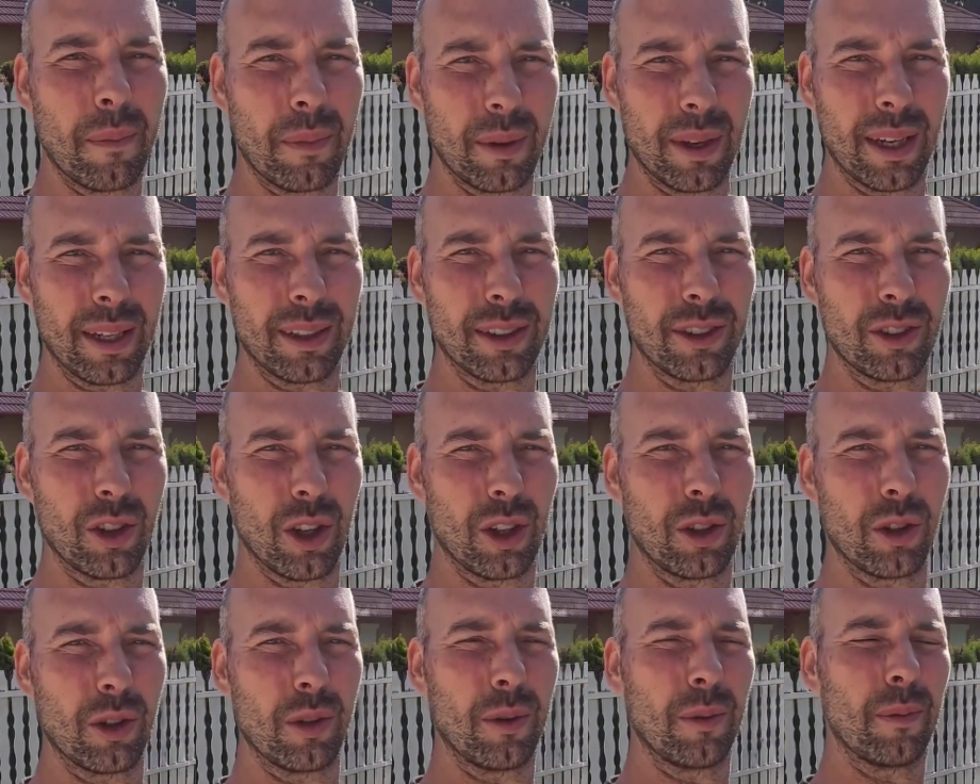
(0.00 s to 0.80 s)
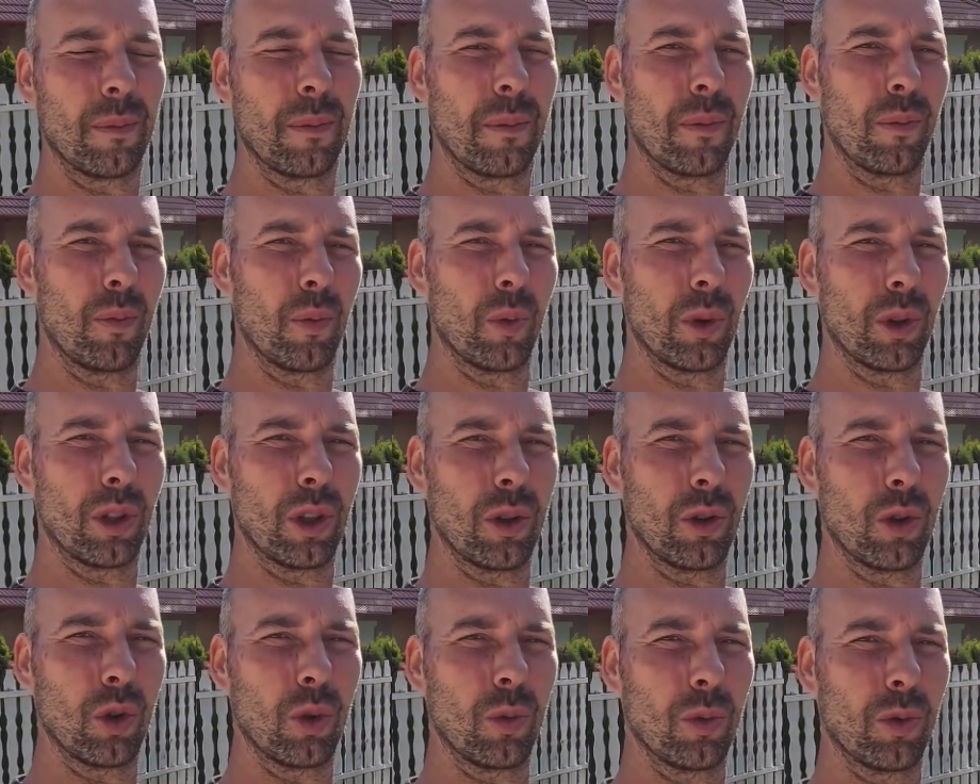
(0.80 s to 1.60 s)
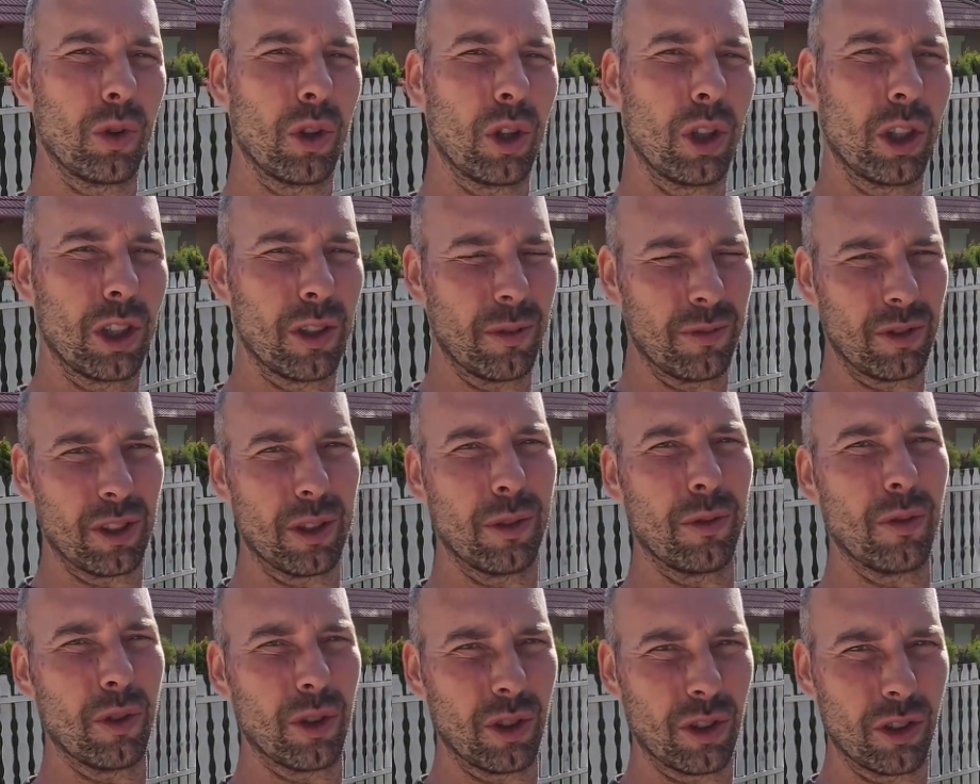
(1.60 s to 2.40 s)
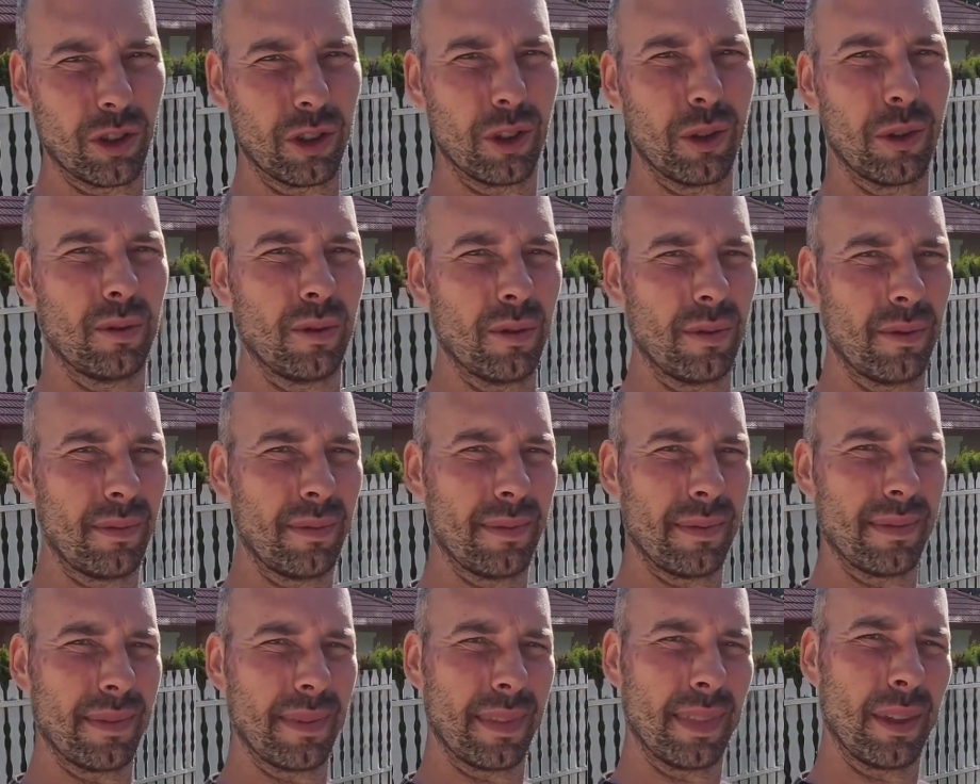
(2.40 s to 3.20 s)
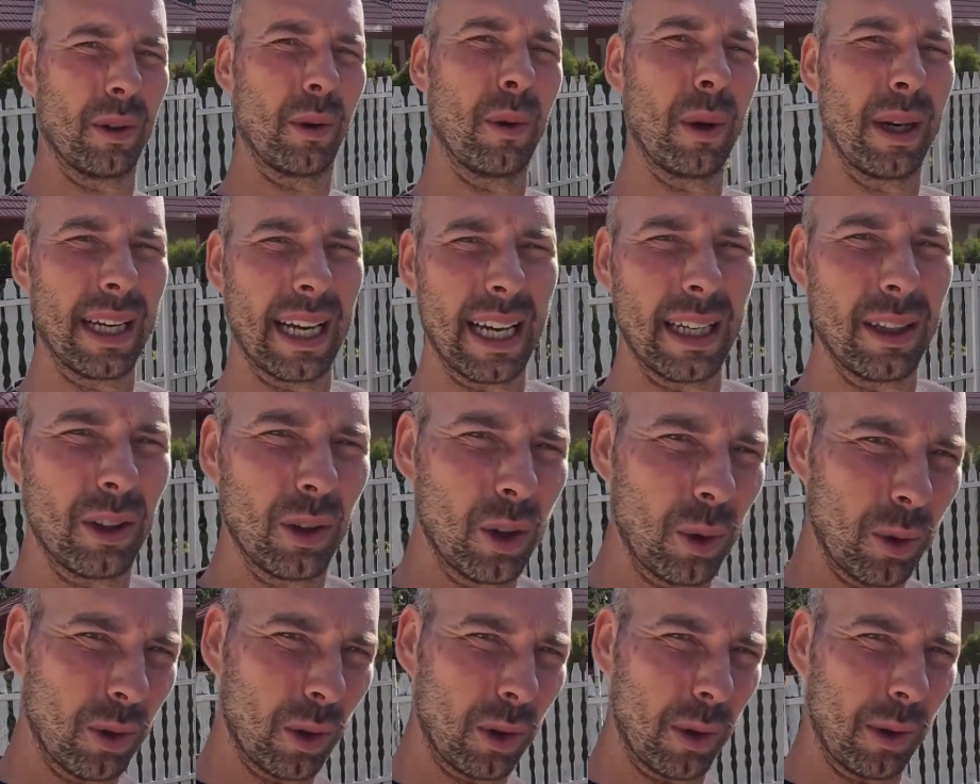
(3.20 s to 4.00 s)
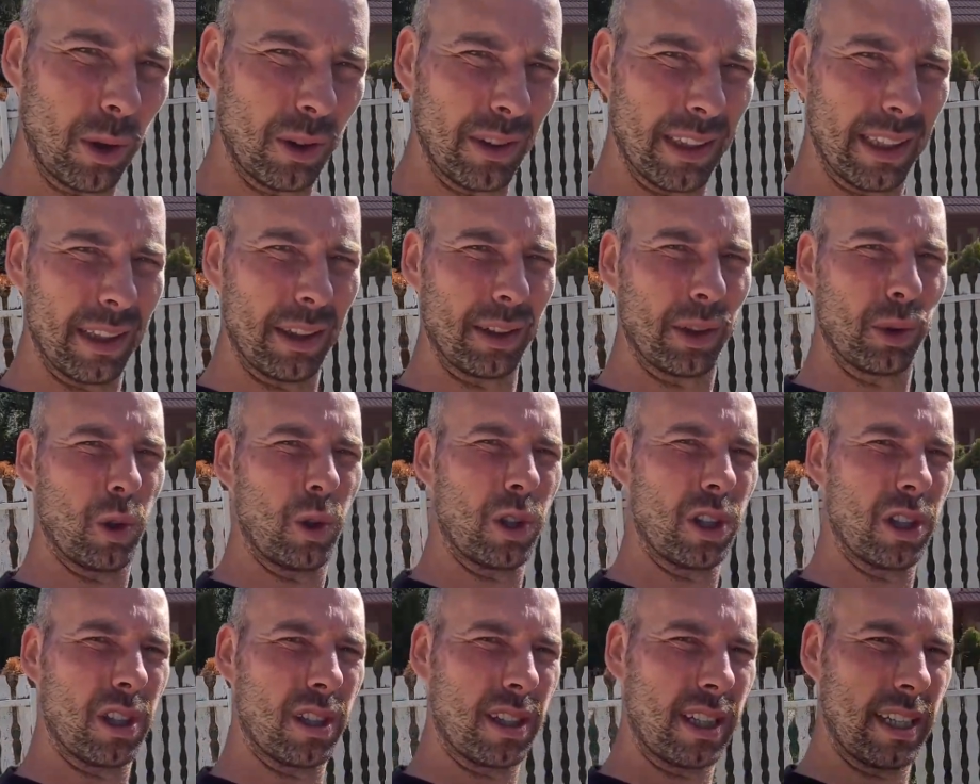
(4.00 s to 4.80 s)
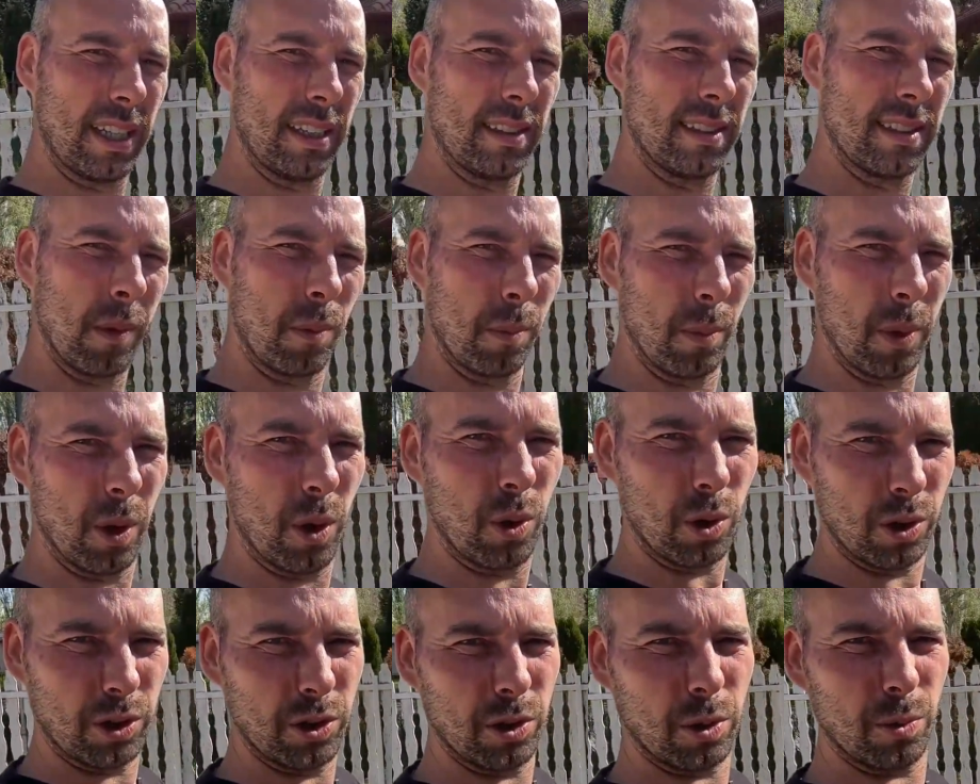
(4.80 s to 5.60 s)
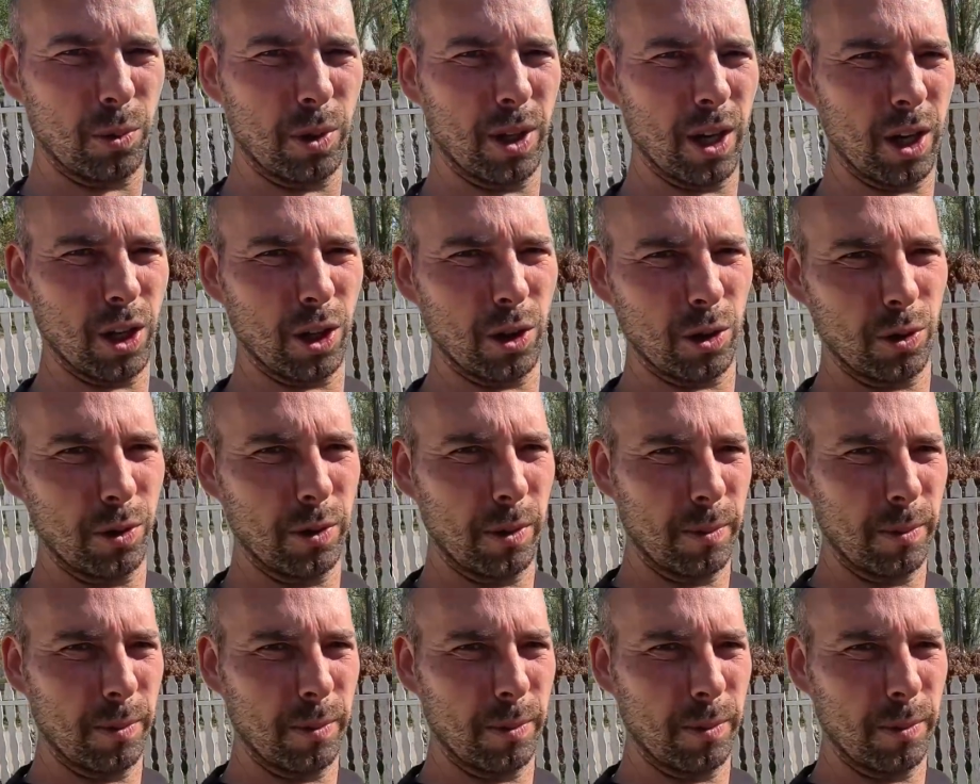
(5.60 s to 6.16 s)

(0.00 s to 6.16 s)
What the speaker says: Let's start with the 230V first. So the gate motor needs a 230V power supply.